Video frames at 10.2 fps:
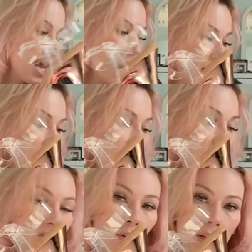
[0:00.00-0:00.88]
And
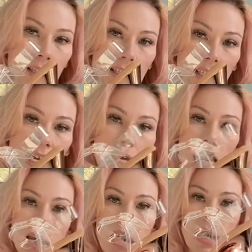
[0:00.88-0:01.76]
if you can
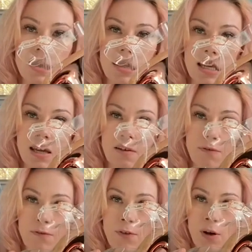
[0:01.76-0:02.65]
see, the
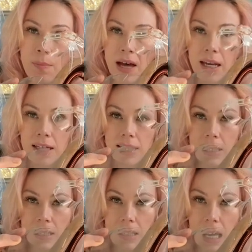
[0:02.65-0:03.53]
footbed is the
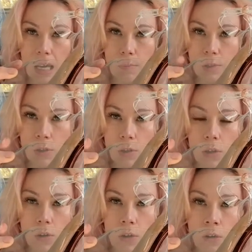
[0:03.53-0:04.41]
same. So
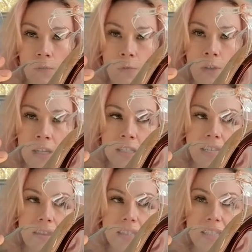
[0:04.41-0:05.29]
your foot is
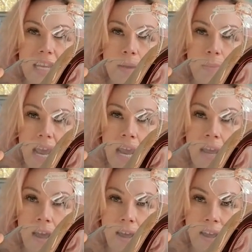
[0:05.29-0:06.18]
at the same
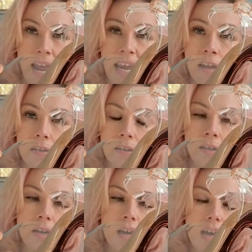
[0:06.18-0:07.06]
angle.